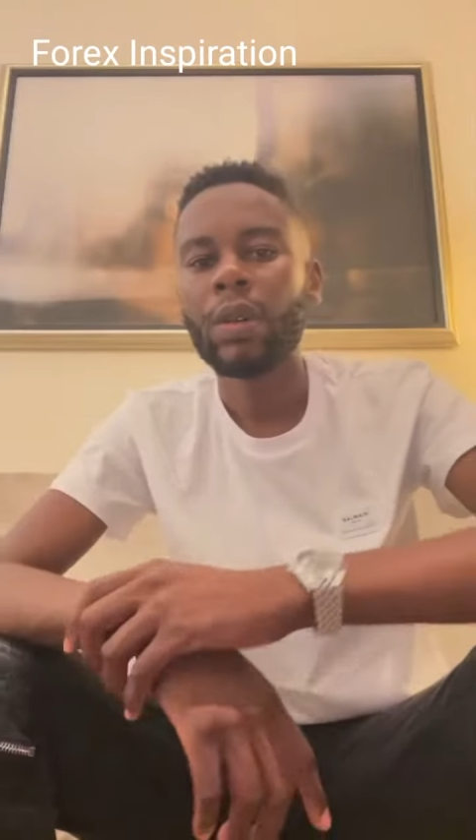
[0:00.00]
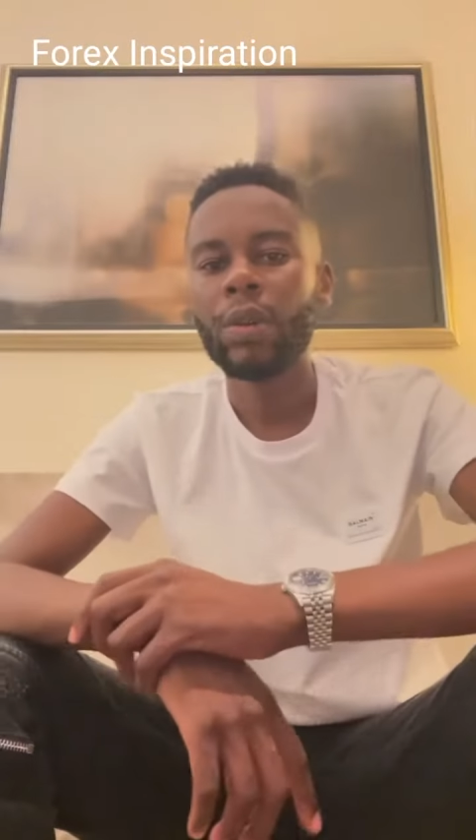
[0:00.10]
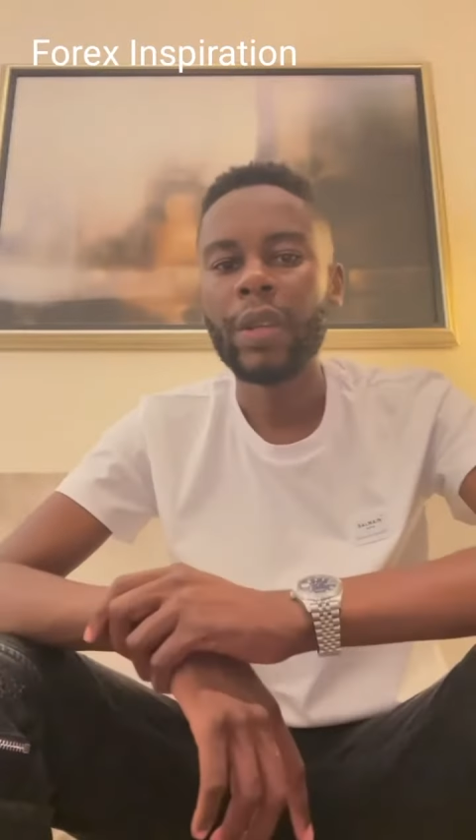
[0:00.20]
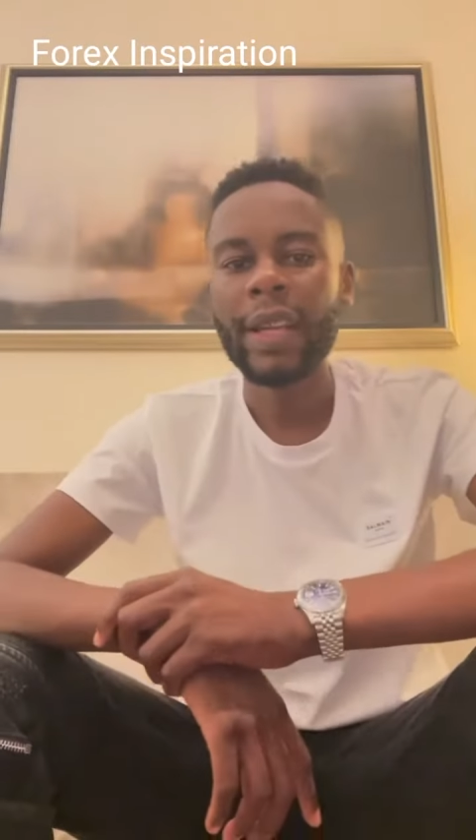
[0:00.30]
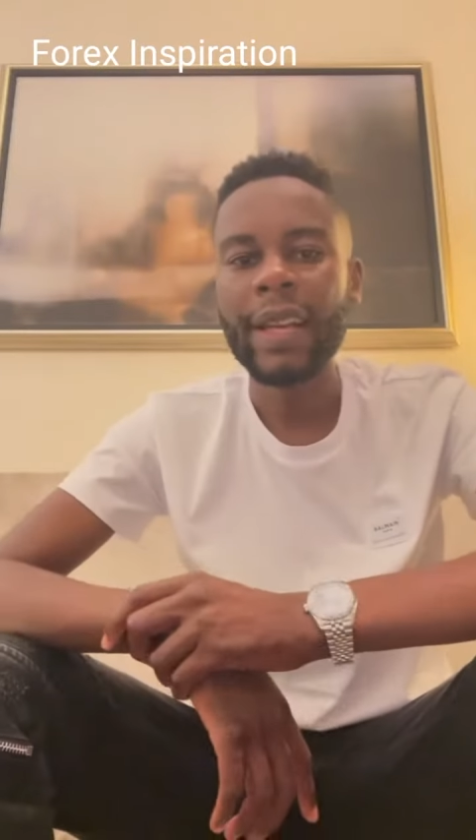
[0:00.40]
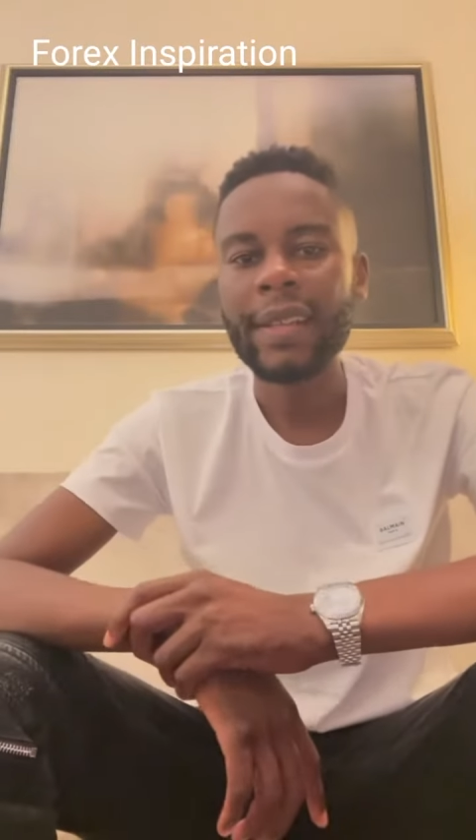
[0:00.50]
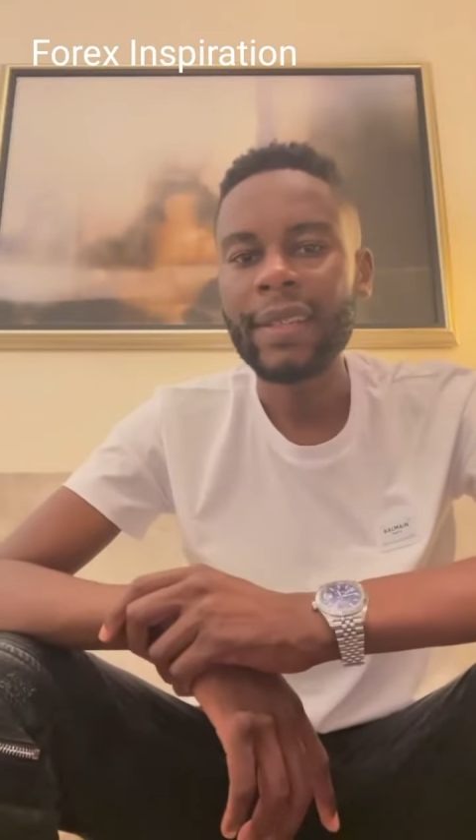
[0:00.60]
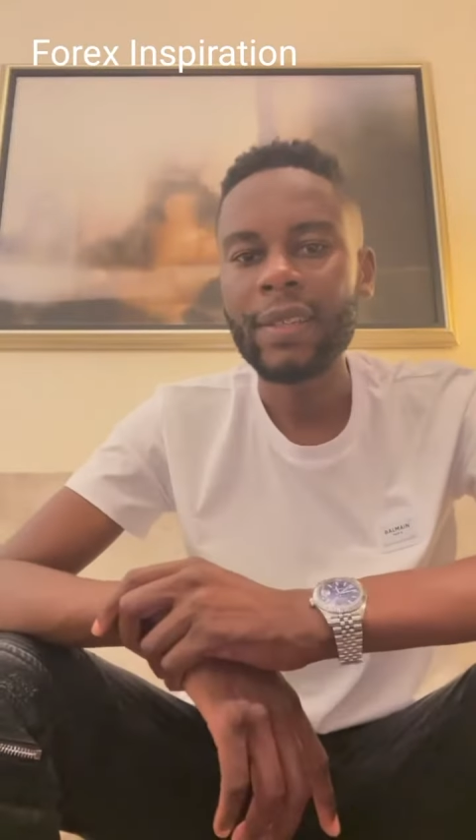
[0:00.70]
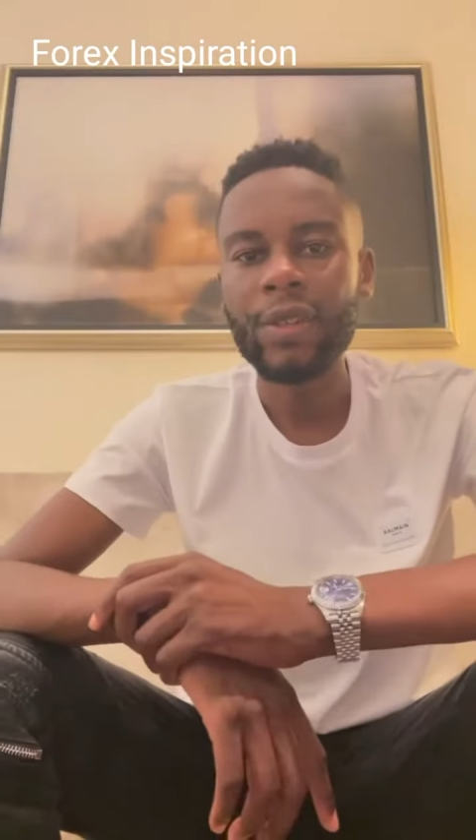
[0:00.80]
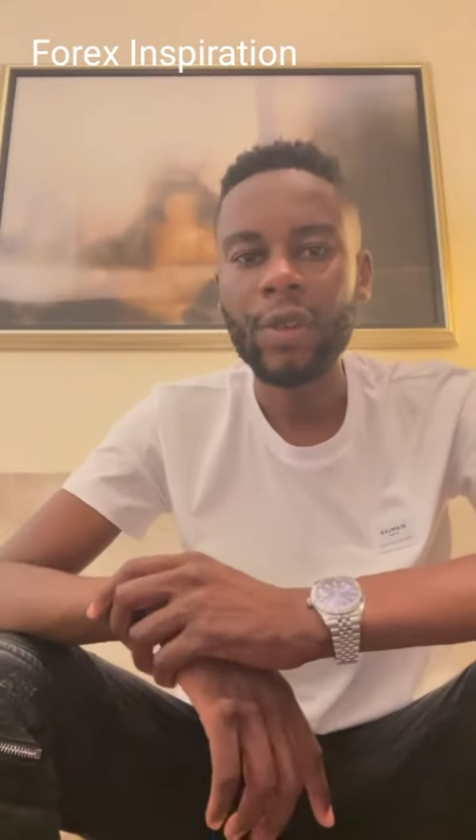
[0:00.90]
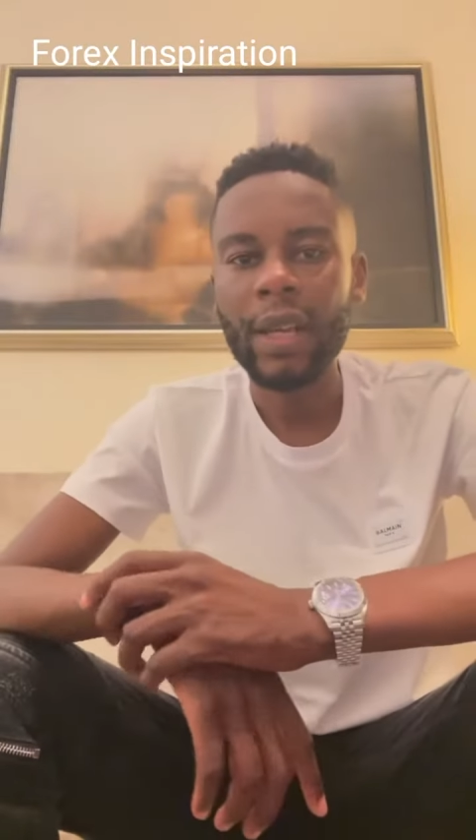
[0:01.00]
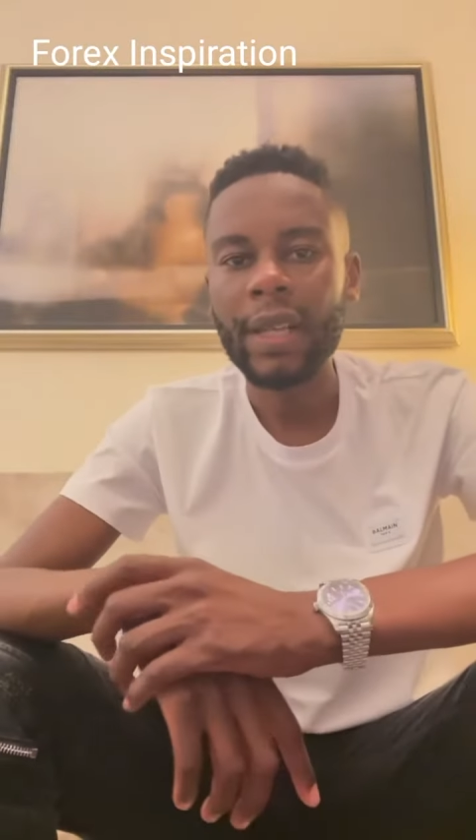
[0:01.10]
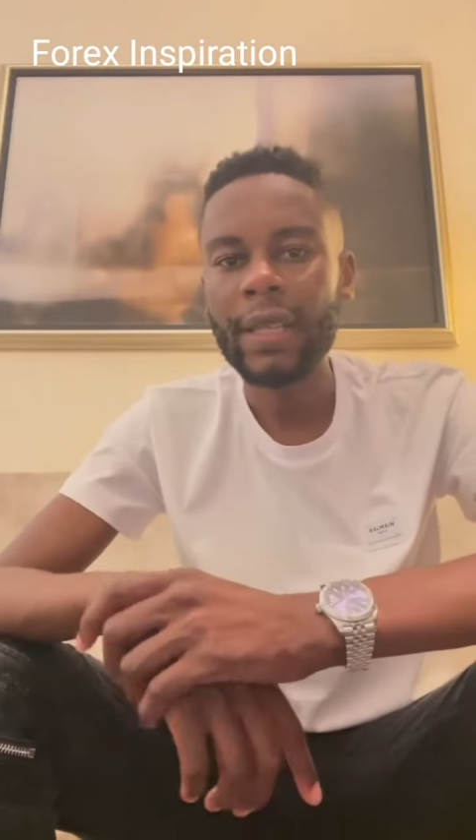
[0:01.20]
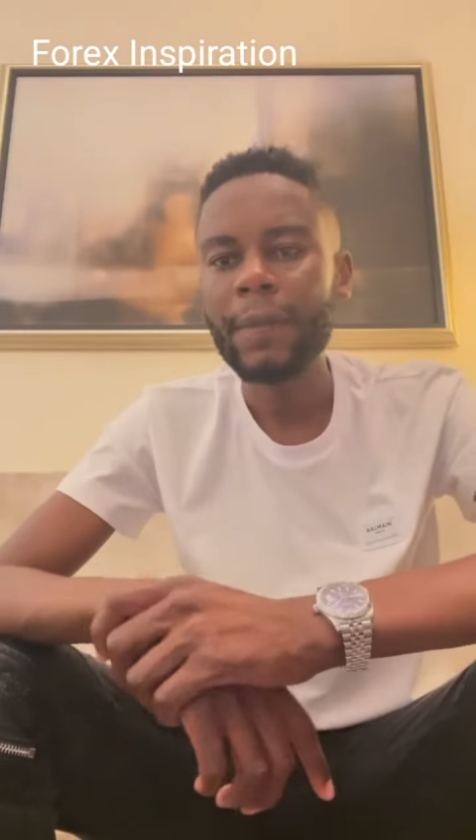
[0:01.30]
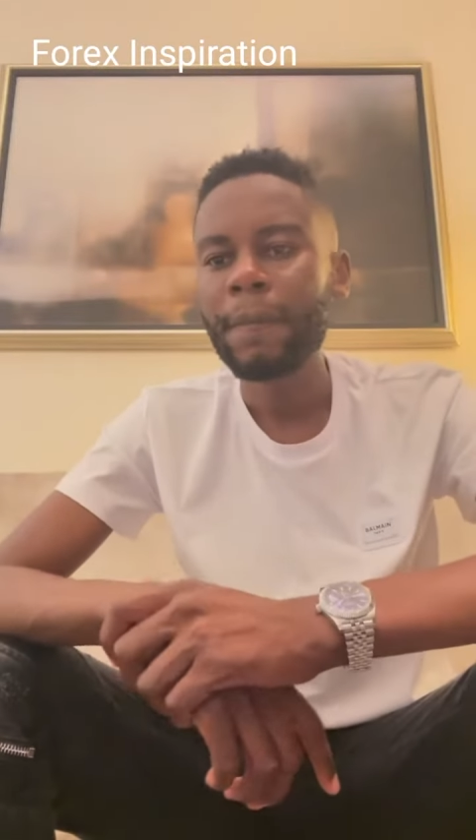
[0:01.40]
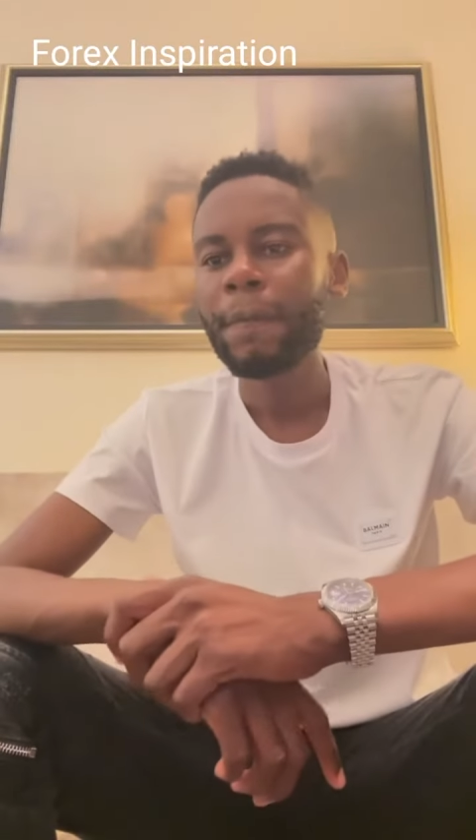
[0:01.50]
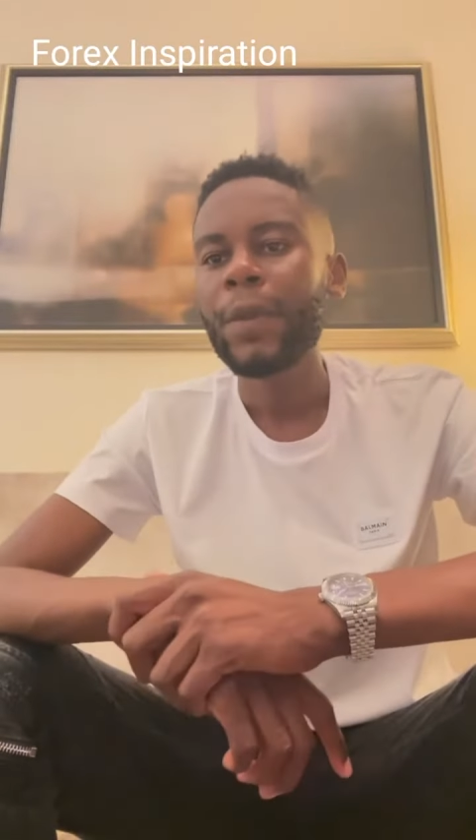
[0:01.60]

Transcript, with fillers: good day guys this is john ghatti